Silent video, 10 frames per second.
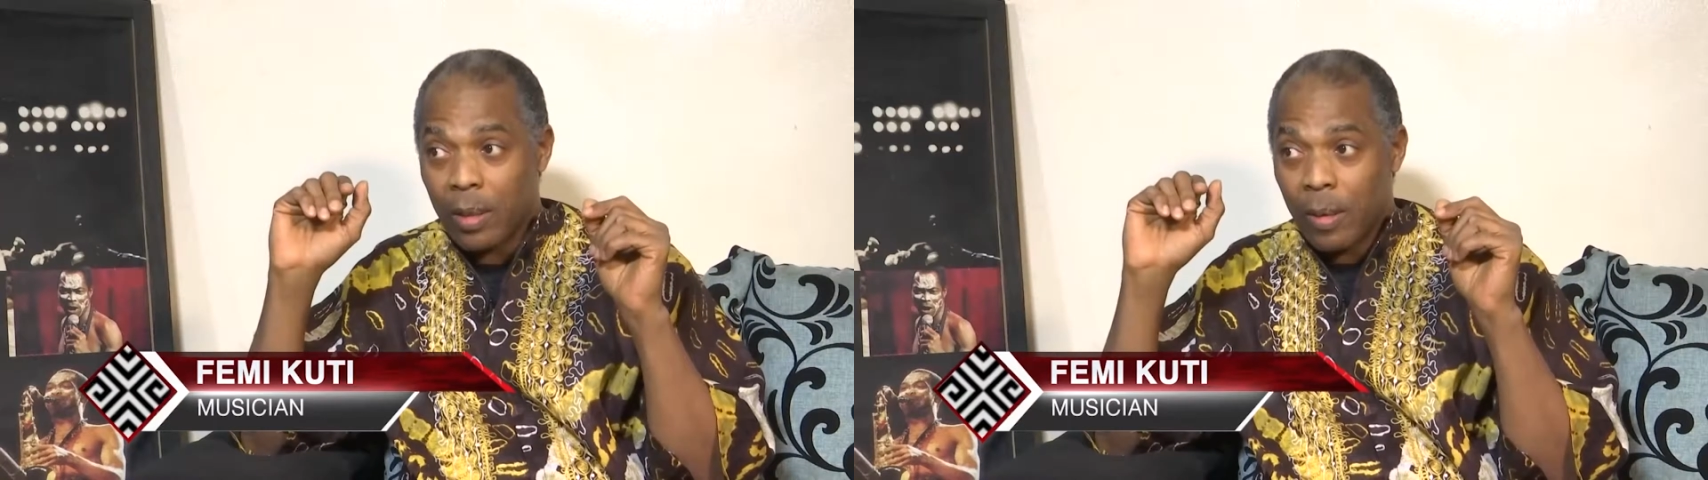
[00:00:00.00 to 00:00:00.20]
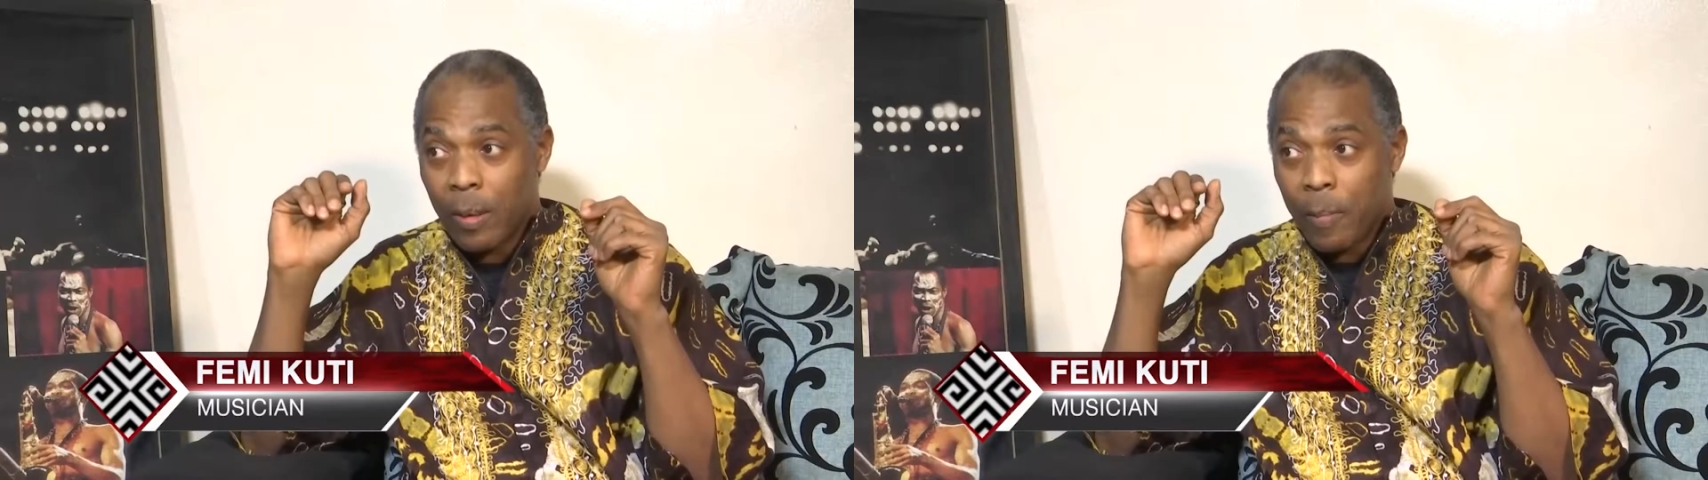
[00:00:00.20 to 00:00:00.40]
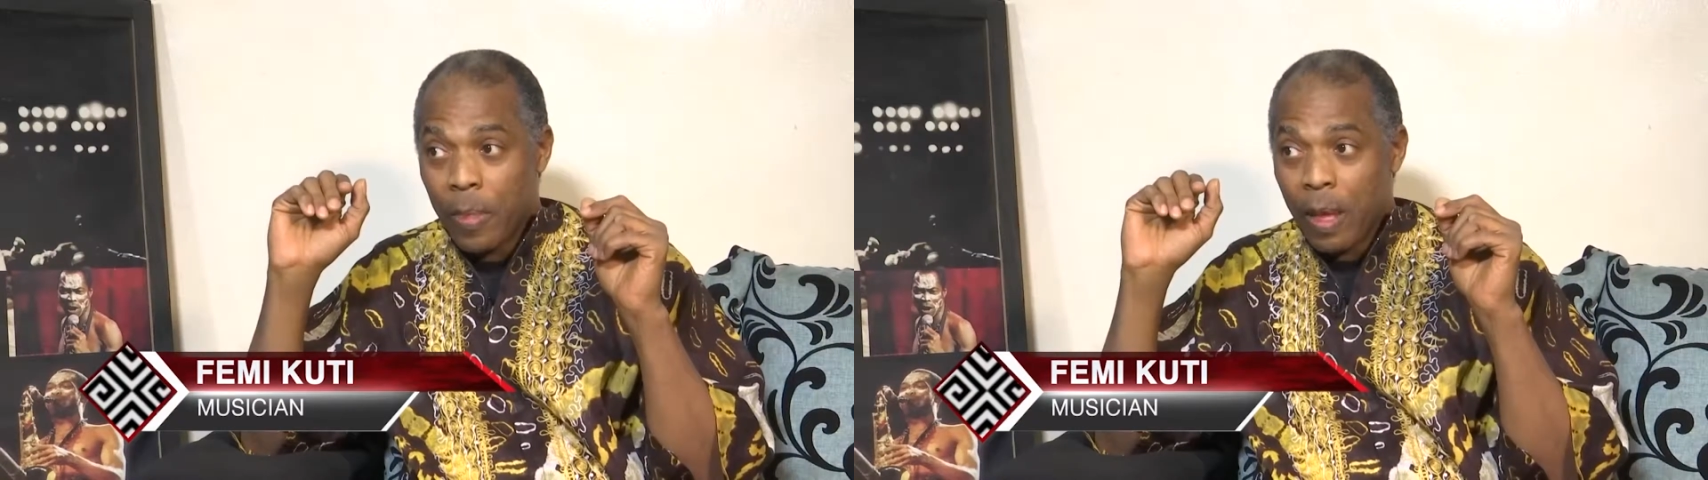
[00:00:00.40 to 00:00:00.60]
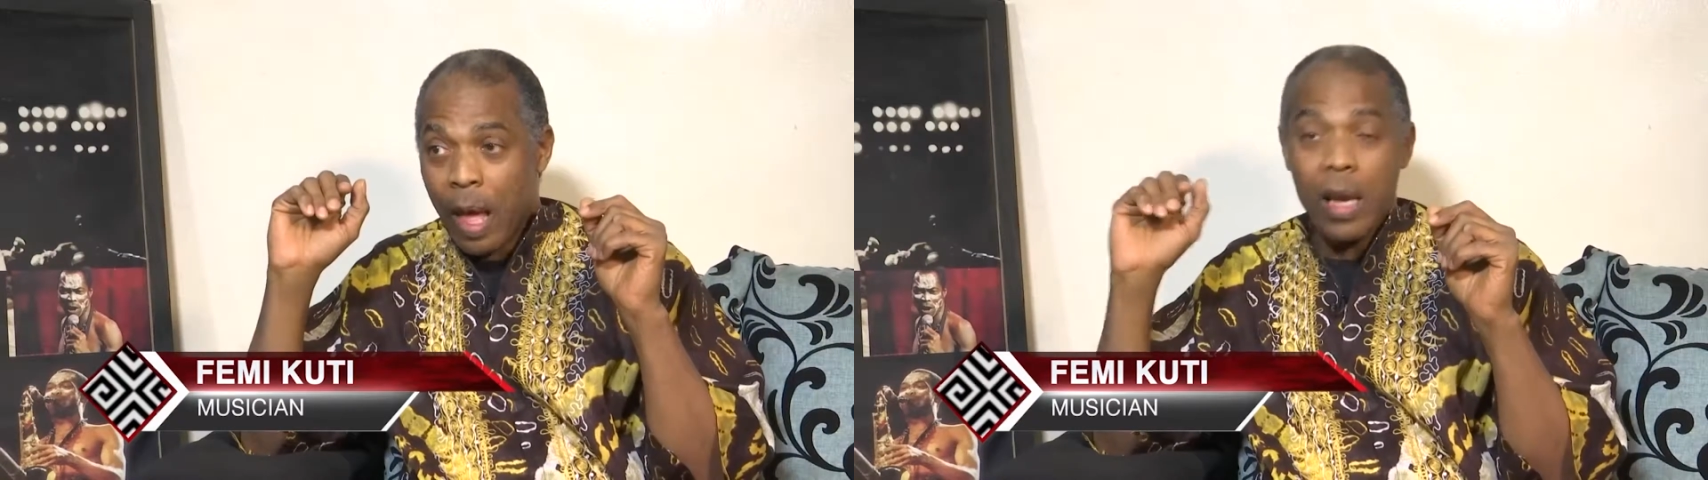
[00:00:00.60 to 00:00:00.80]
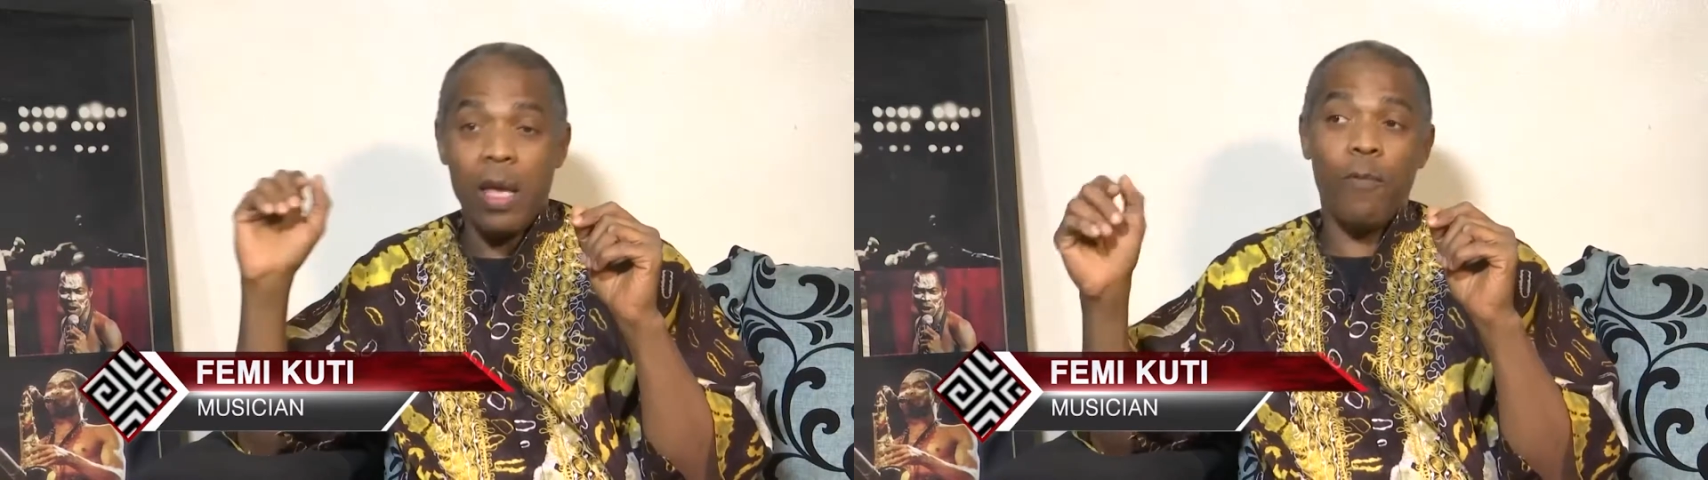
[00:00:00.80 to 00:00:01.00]
Right.
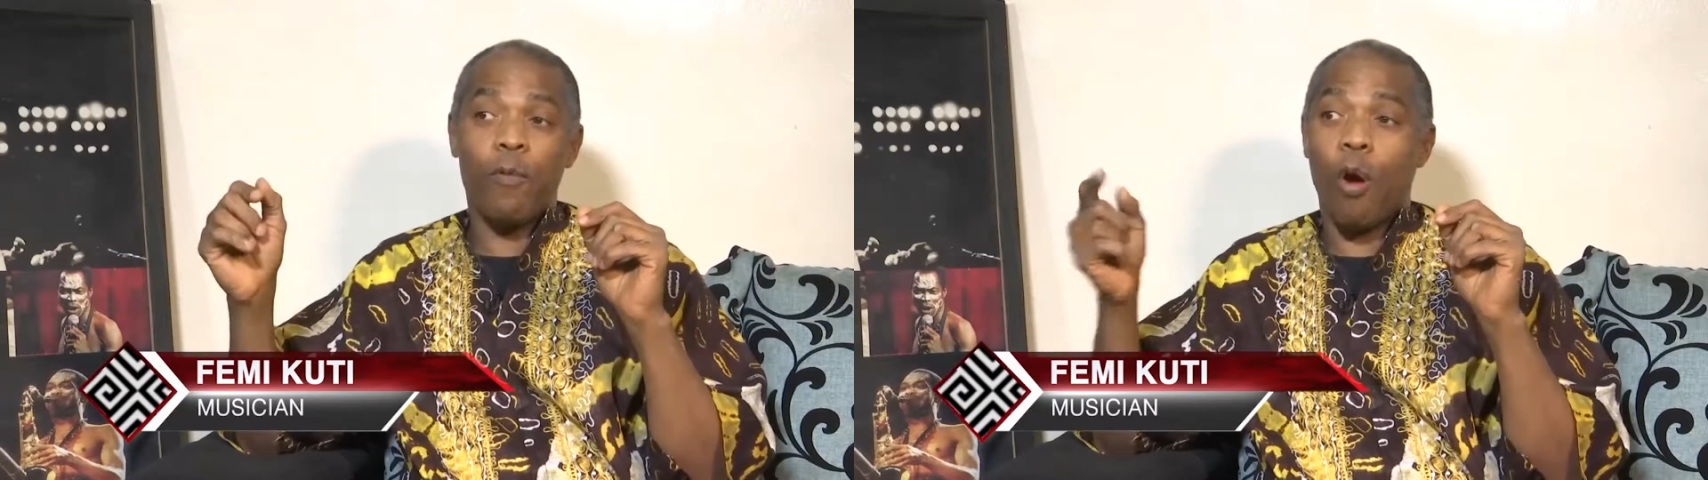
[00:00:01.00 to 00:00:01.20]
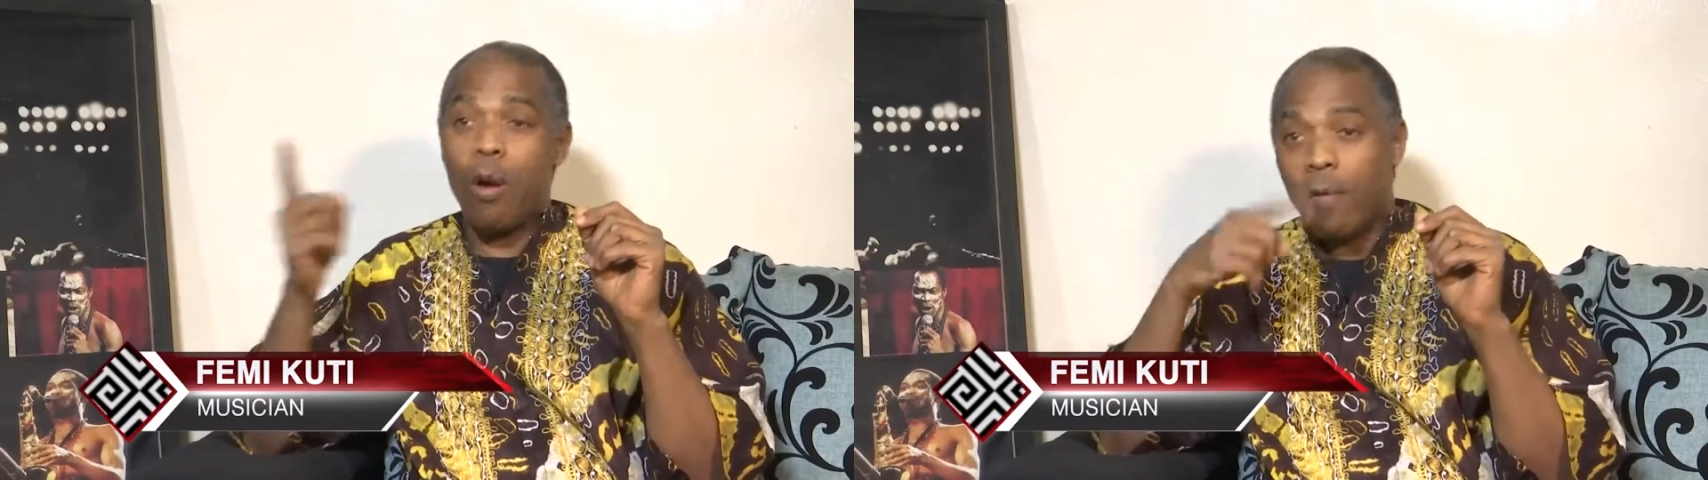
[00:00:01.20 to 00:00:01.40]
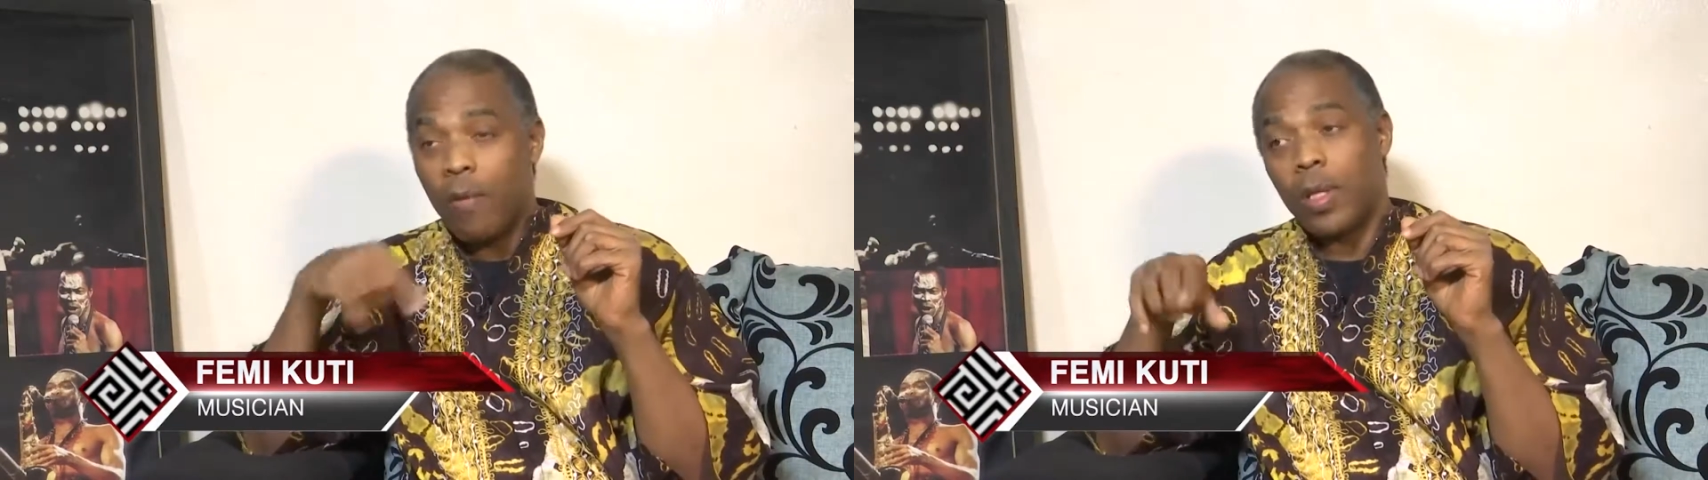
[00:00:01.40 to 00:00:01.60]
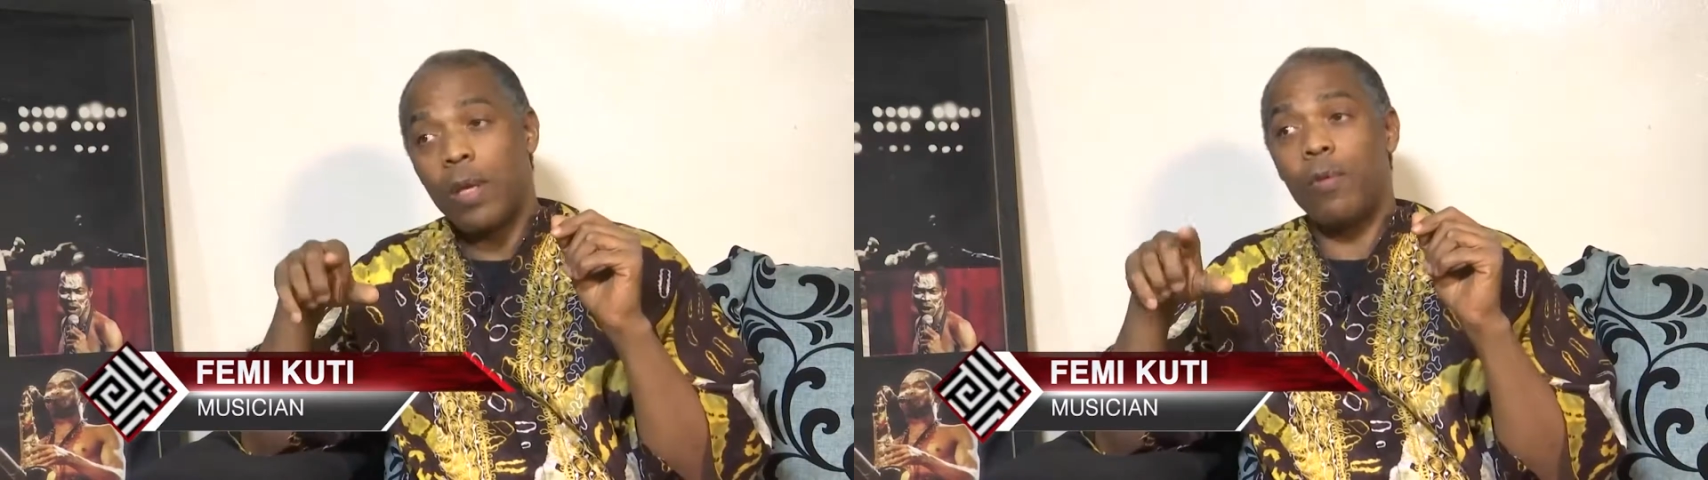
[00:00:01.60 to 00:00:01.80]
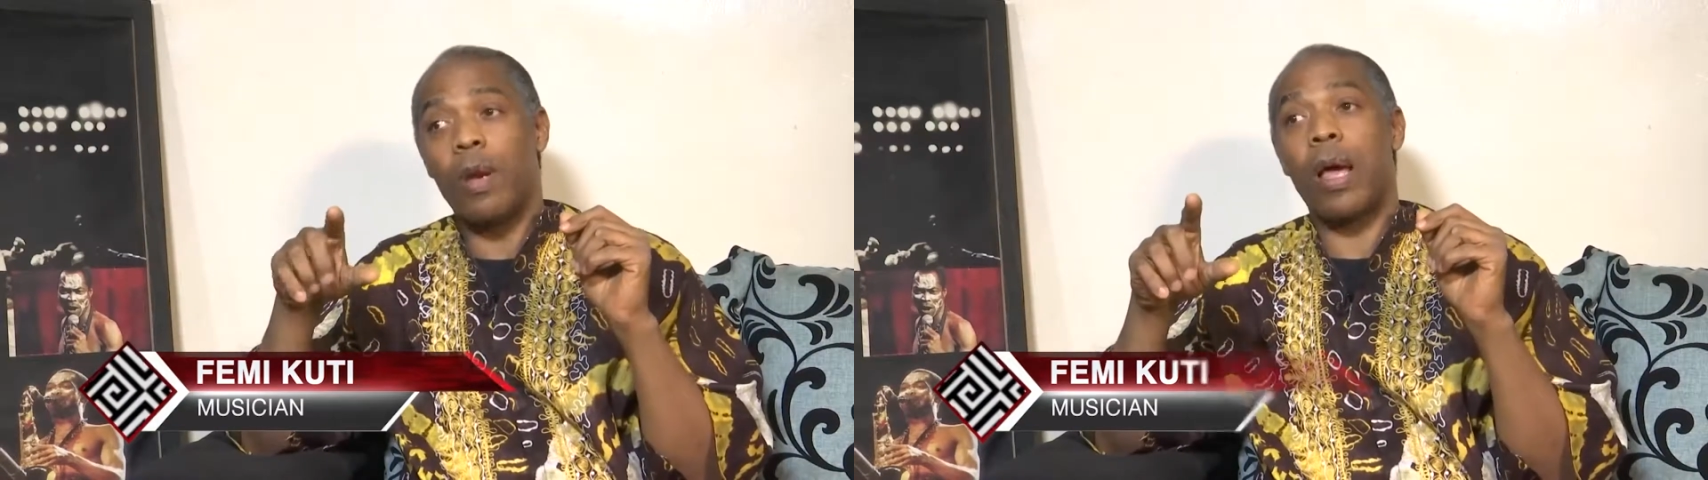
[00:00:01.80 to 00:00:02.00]
And if all of us,
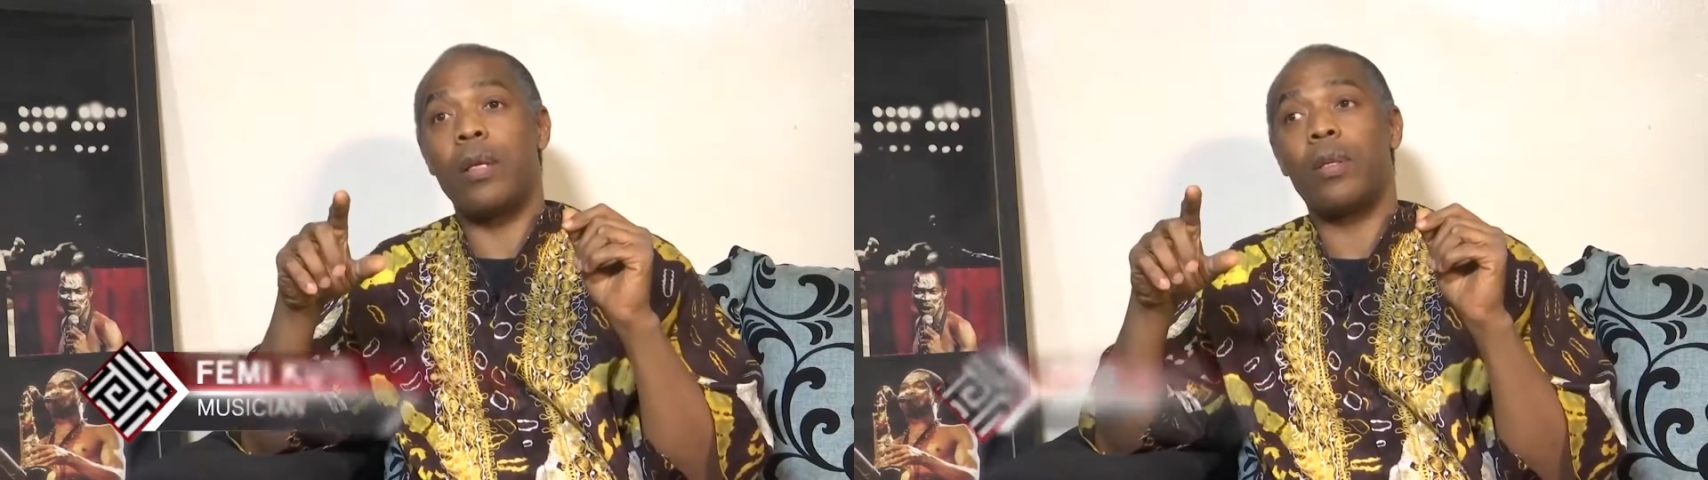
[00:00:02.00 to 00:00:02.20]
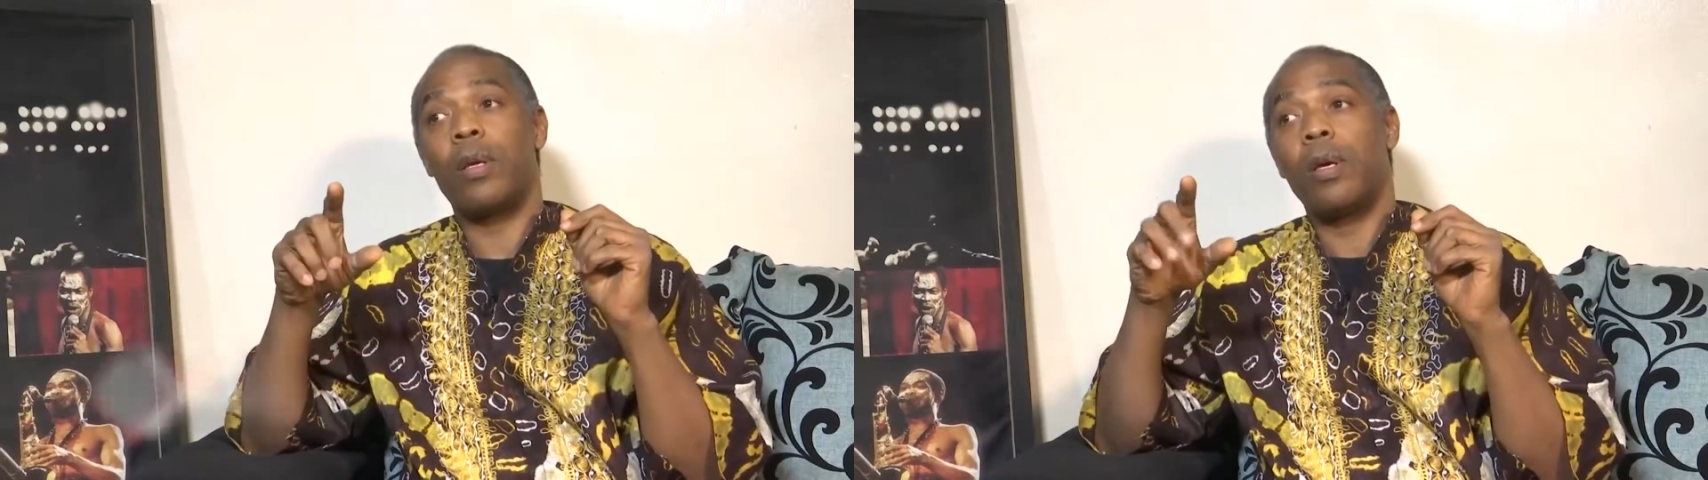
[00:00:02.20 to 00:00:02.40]
even as